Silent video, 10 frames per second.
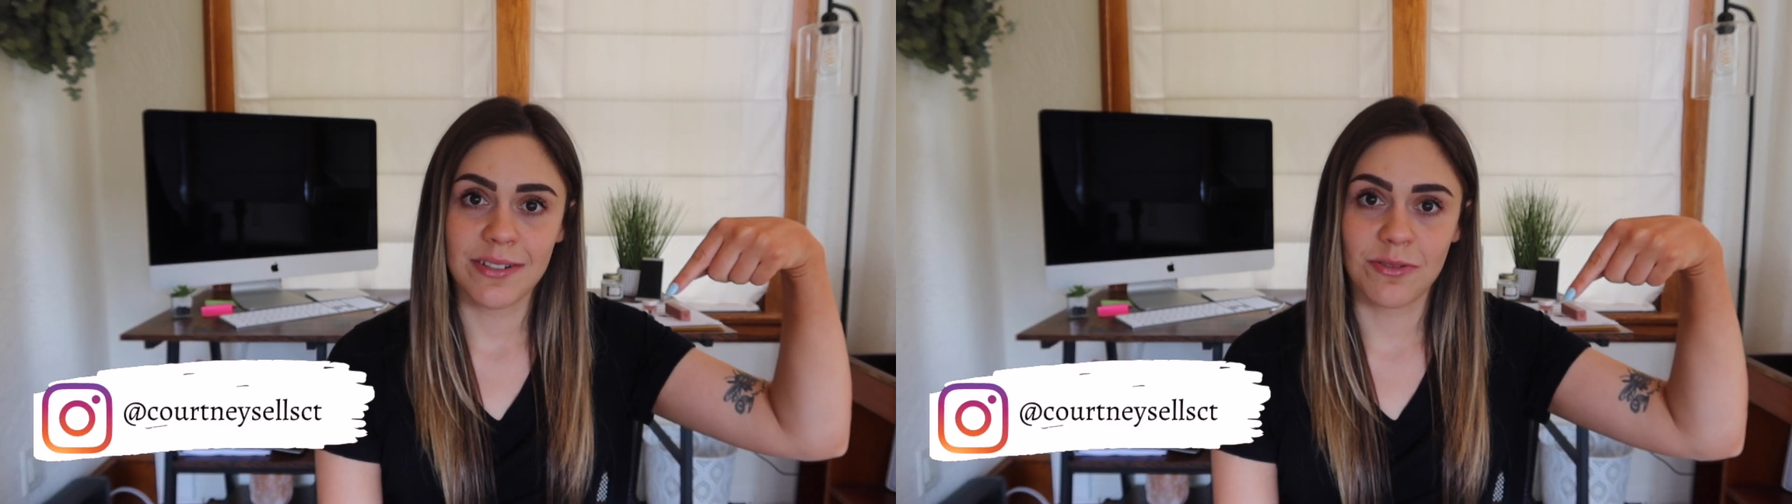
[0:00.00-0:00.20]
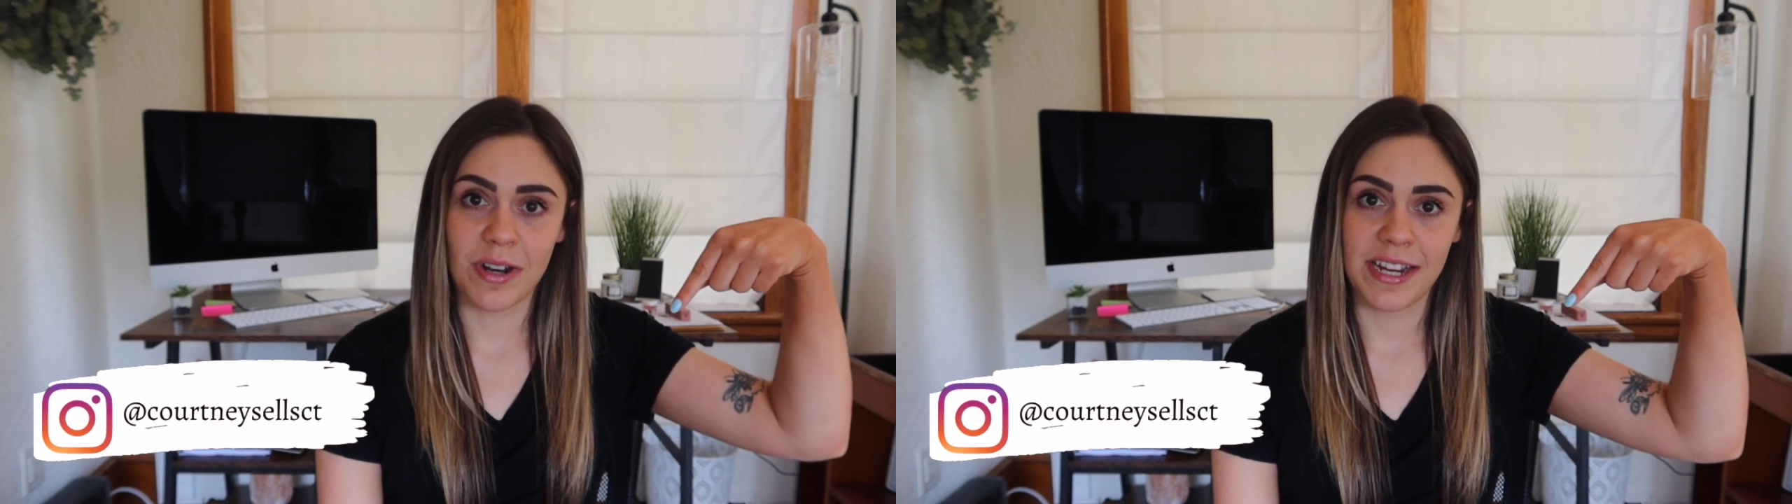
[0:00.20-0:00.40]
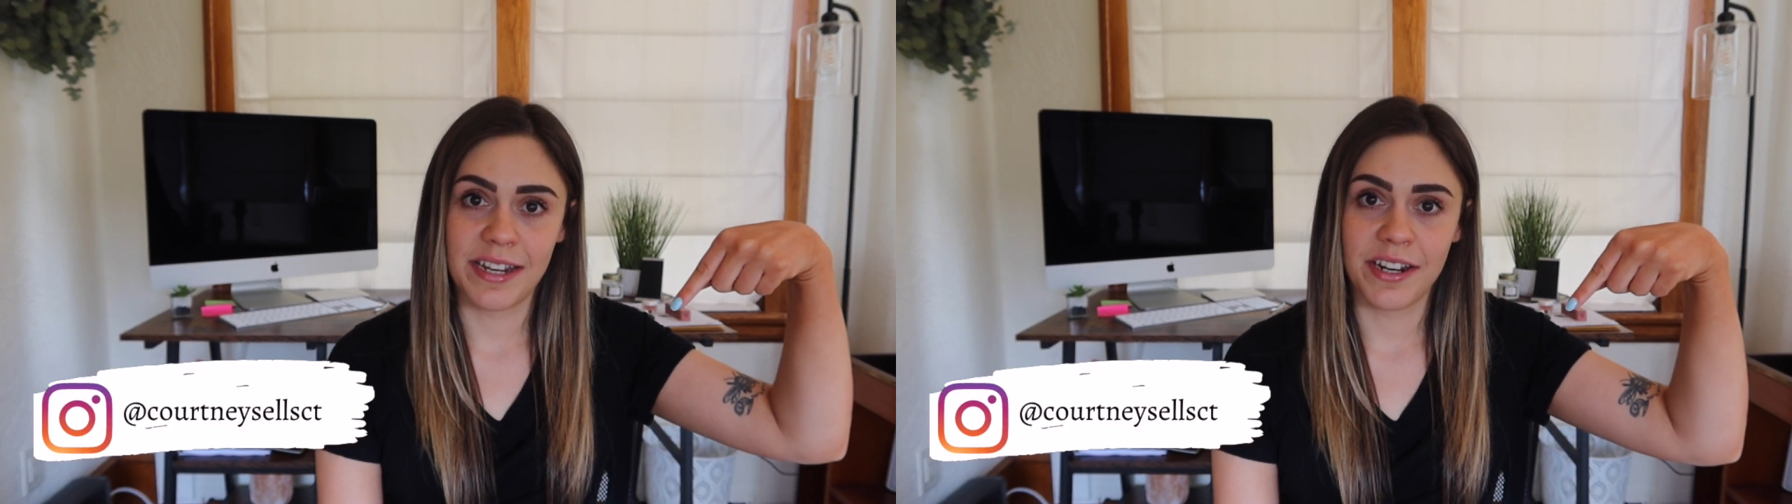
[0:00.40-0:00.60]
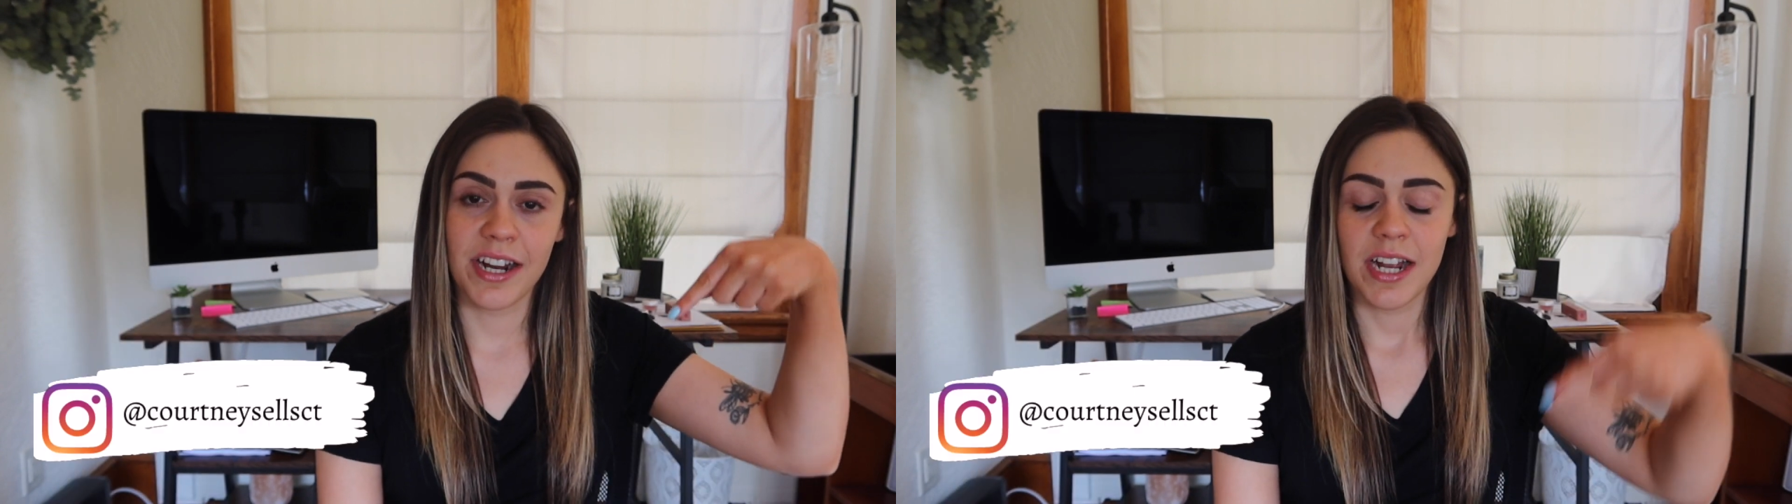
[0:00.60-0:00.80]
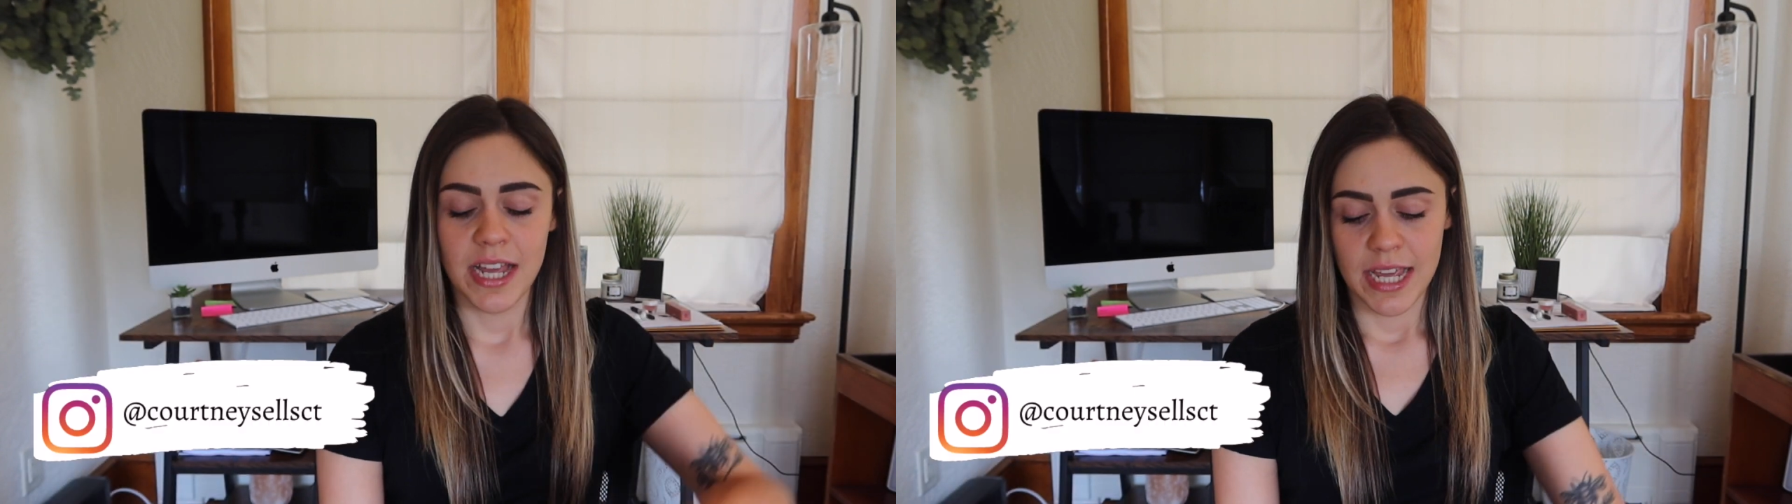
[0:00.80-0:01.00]
right
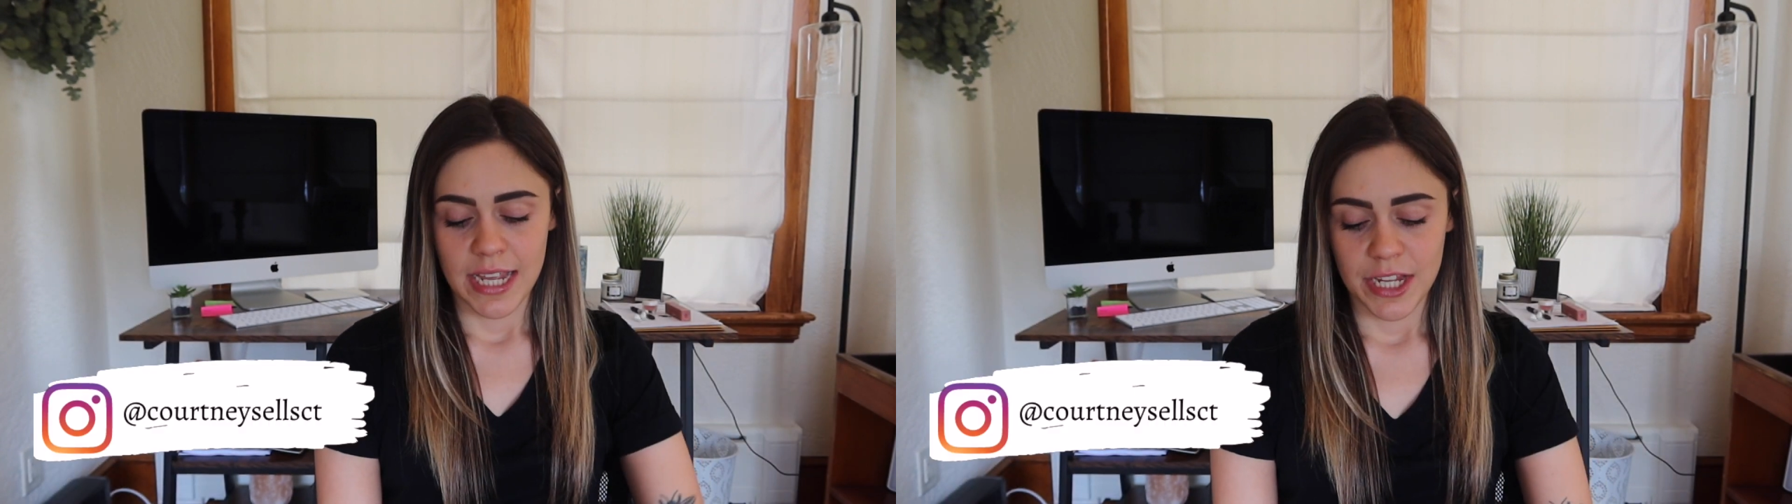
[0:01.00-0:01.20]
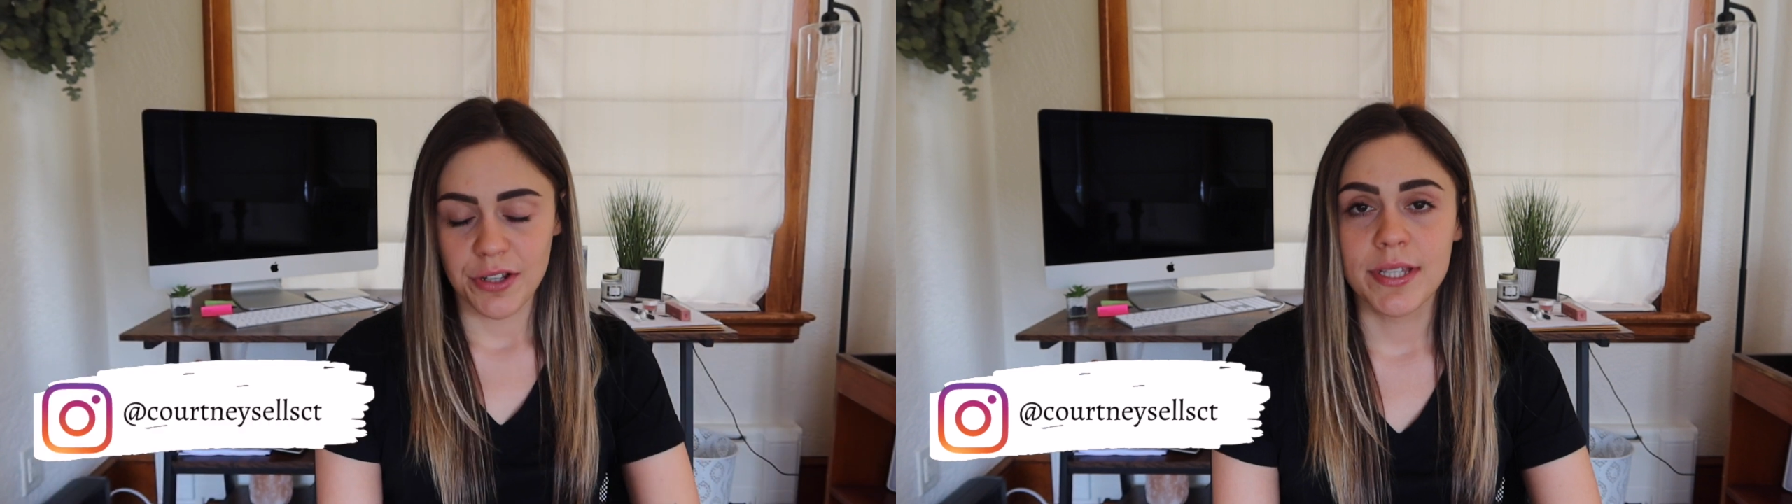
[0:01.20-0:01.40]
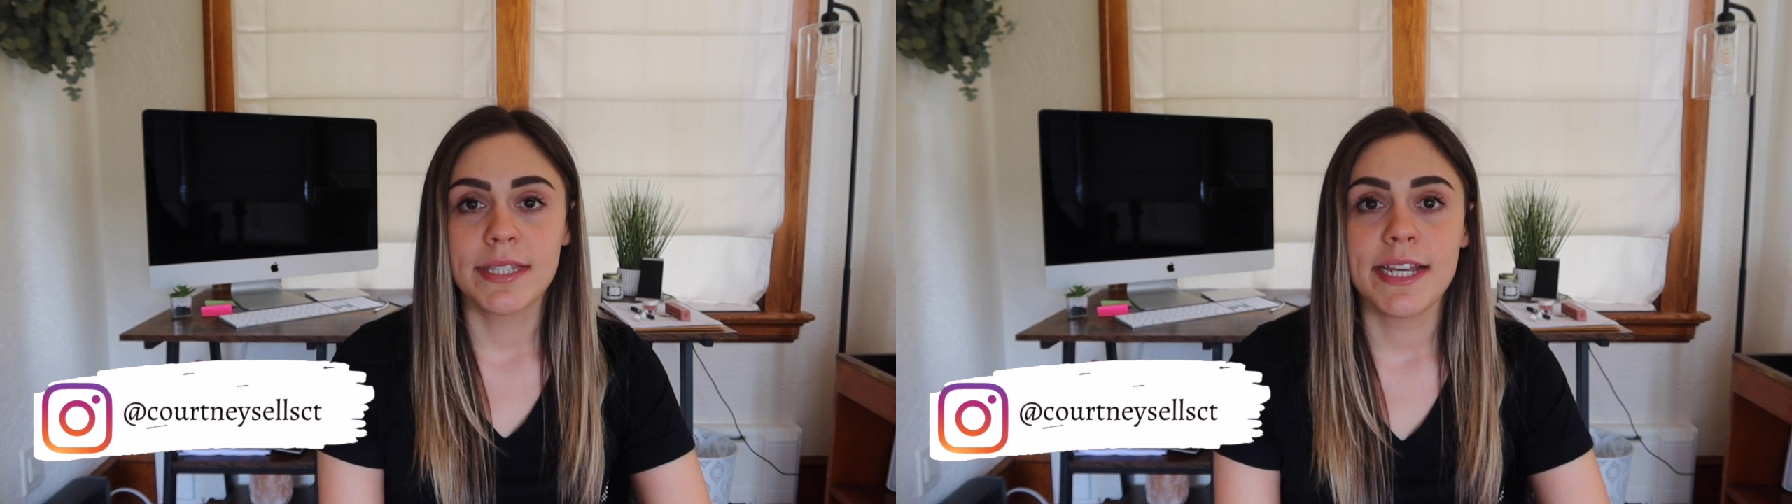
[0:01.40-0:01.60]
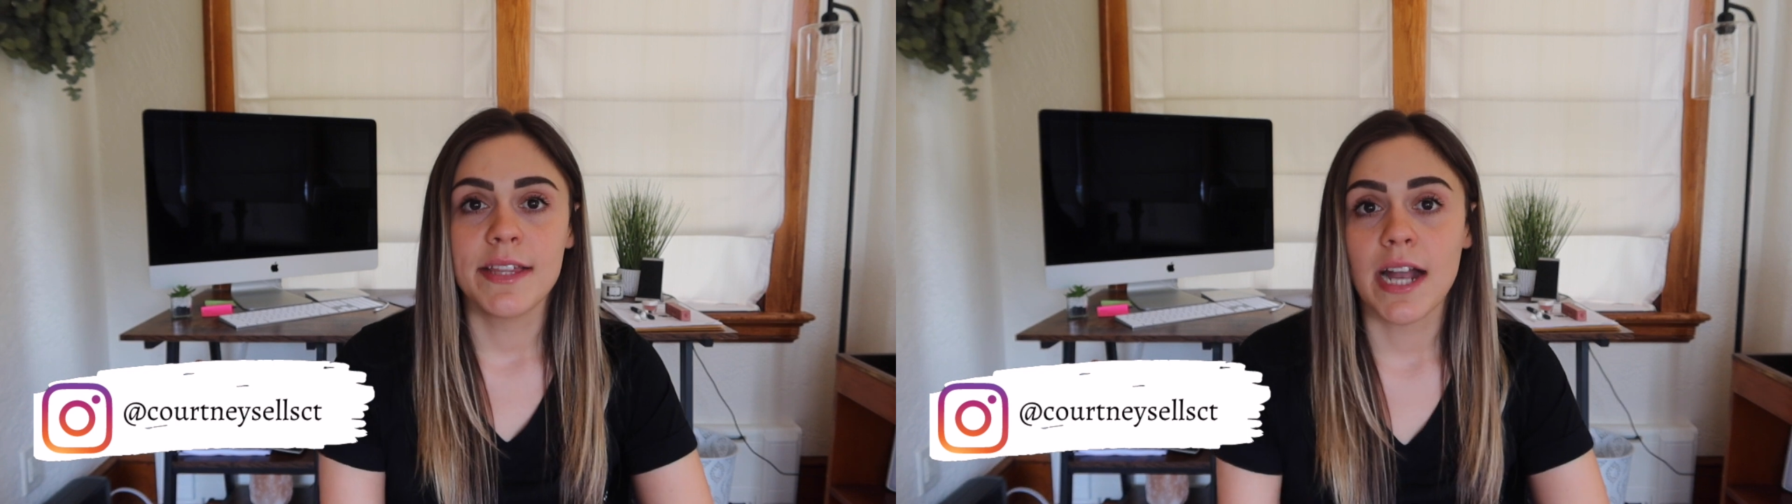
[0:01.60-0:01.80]
here. You'll see the